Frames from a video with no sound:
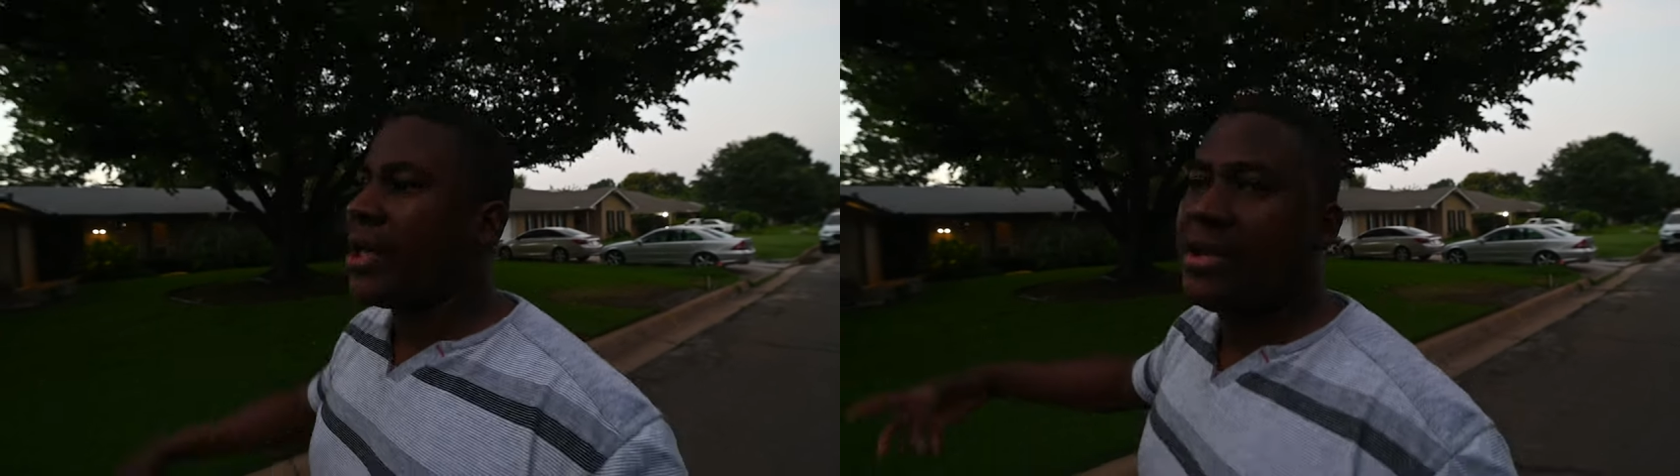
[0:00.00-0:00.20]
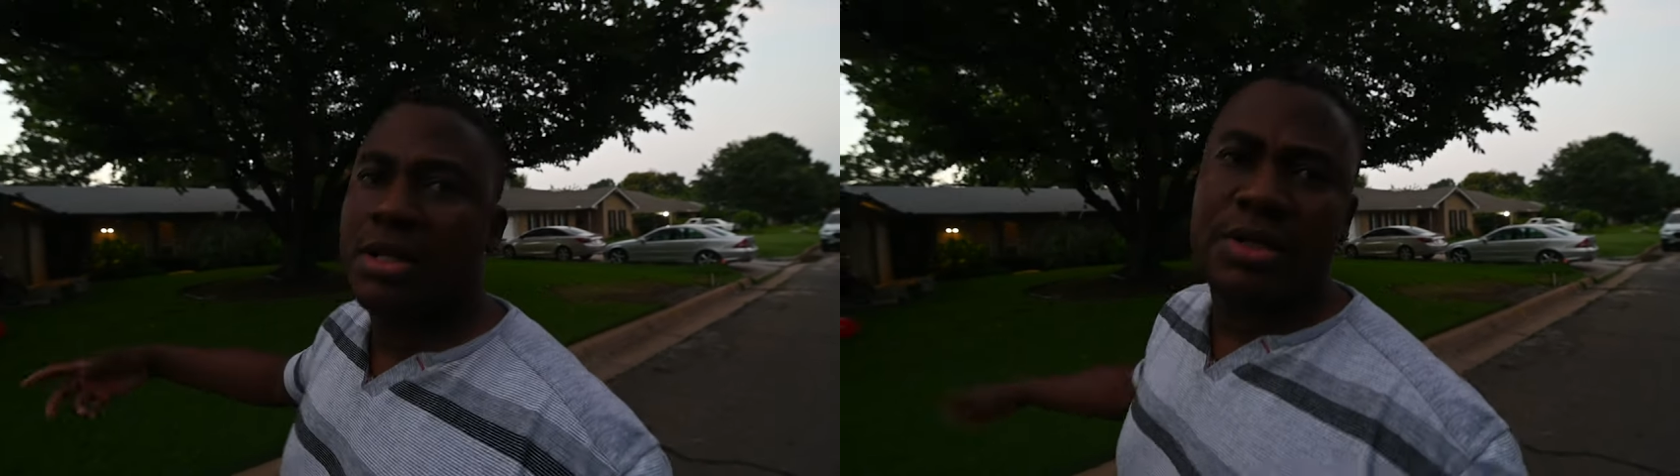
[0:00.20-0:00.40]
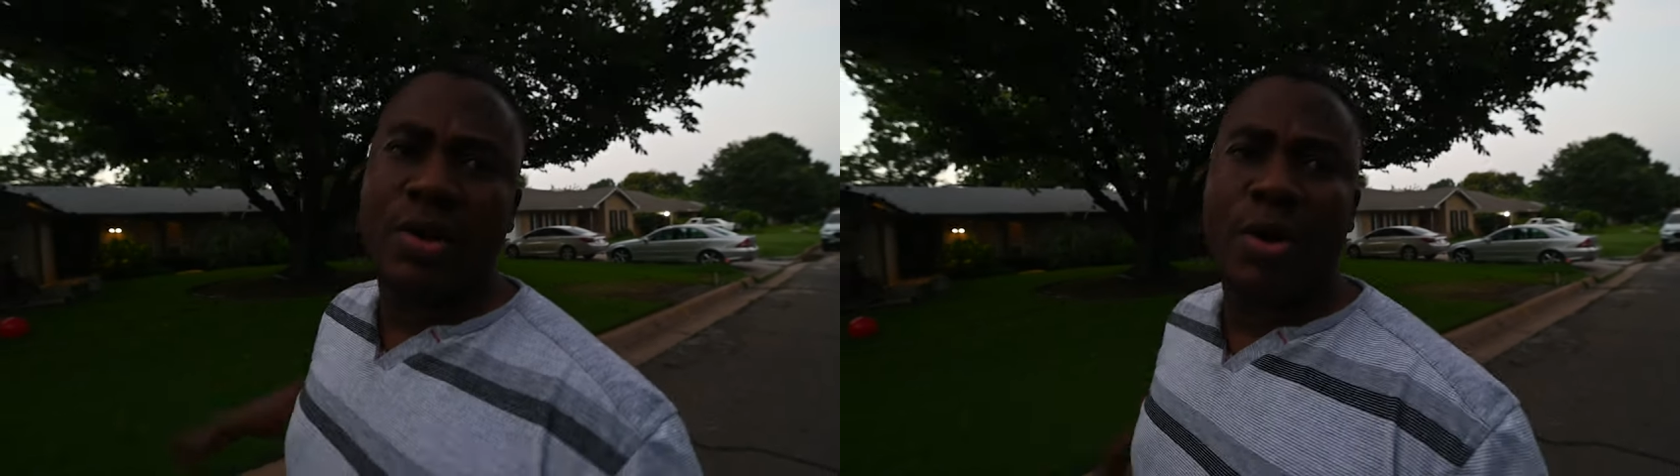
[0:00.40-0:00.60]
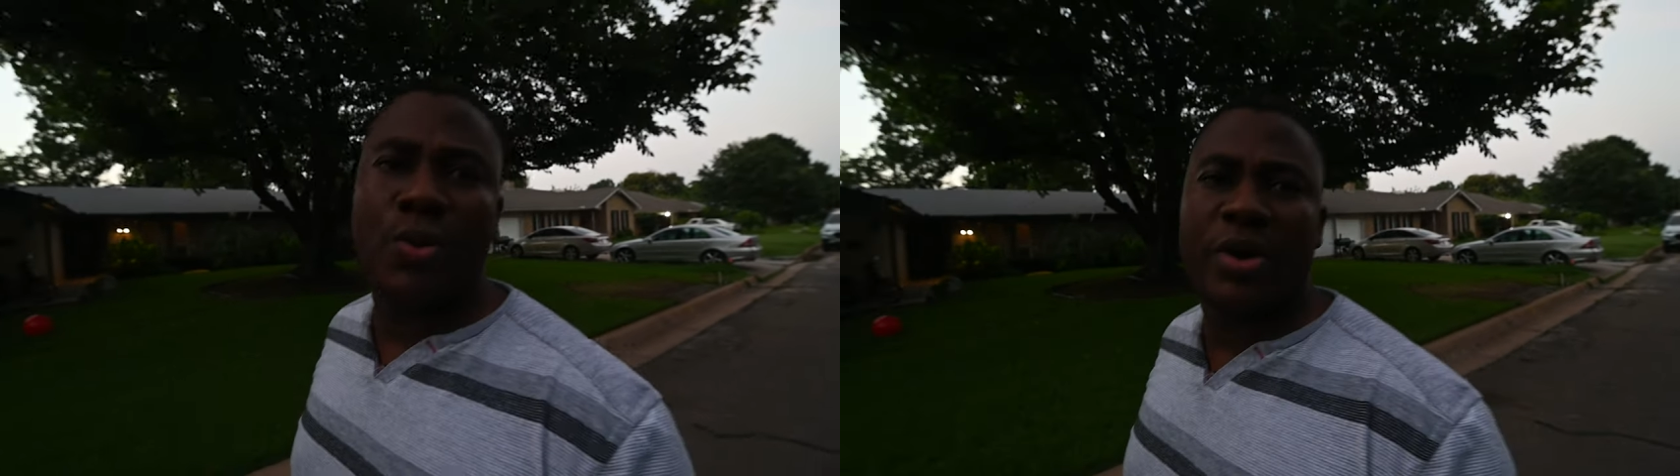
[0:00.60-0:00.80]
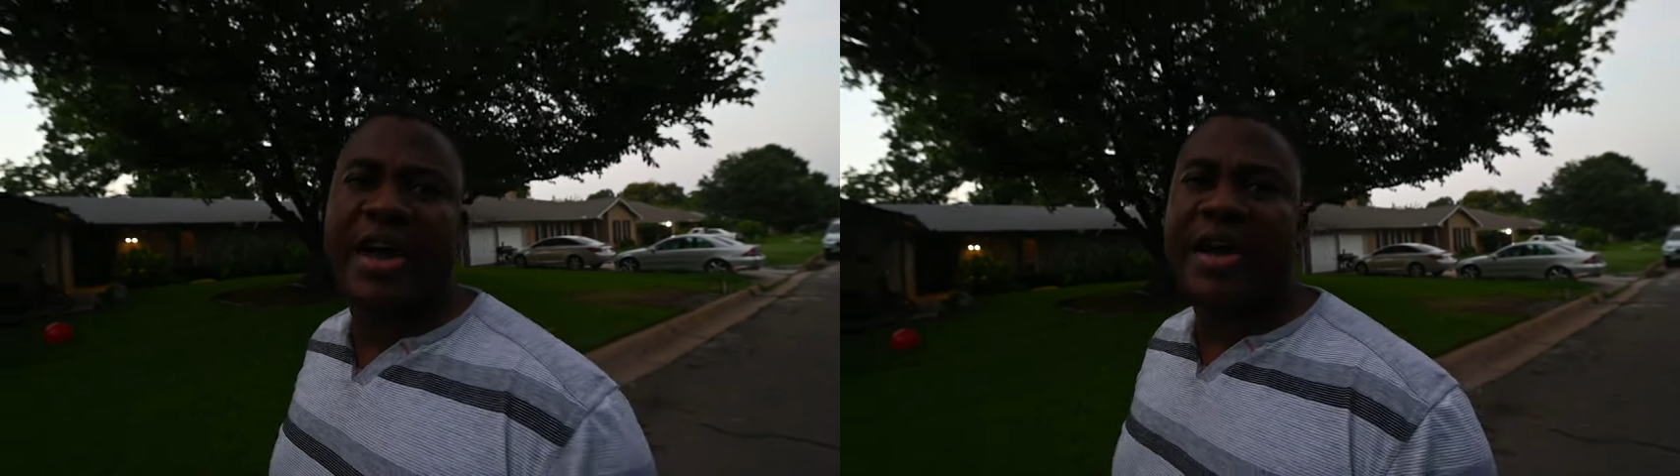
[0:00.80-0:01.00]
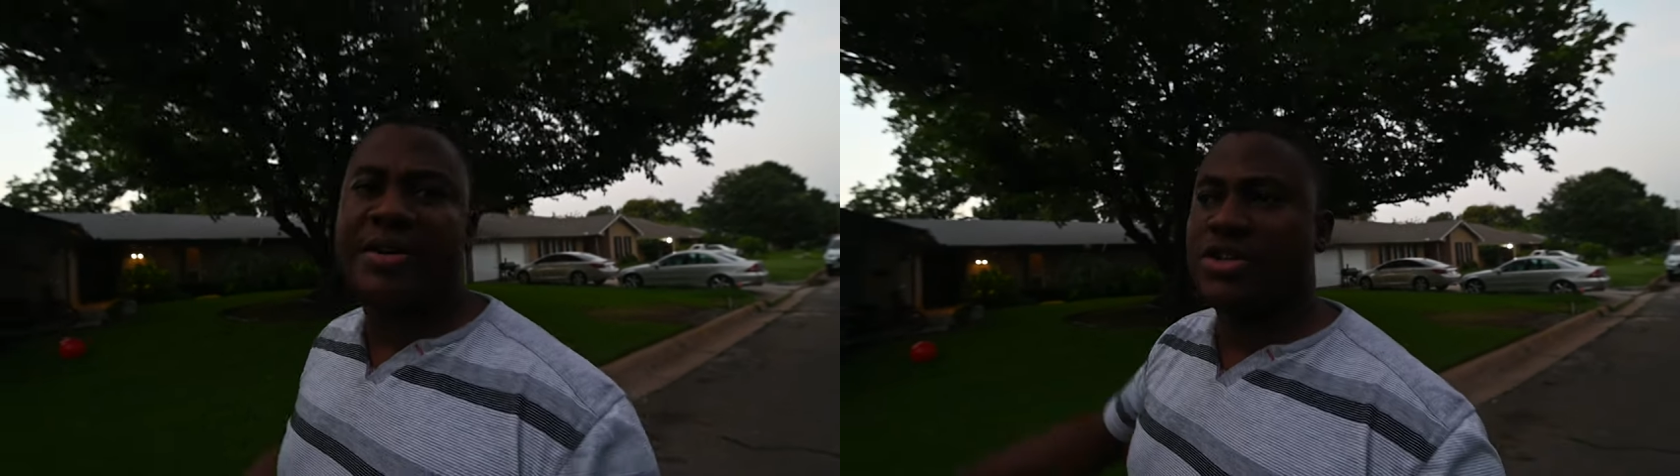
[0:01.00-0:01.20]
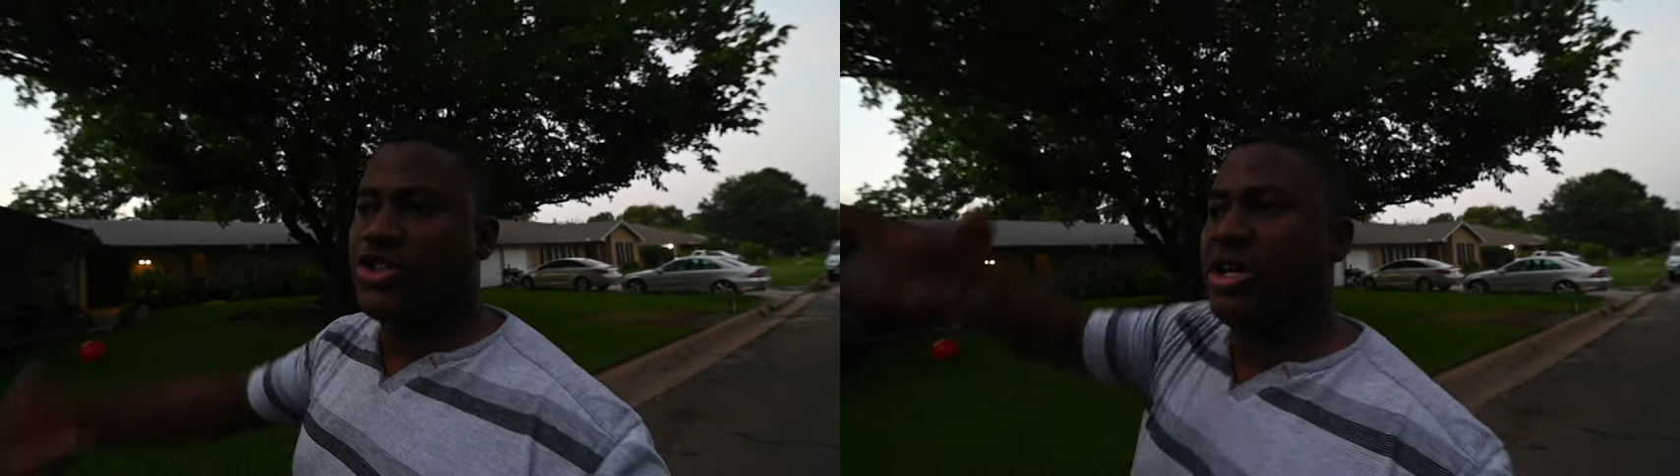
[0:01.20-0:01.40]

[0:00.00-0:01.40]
getting awkward angles.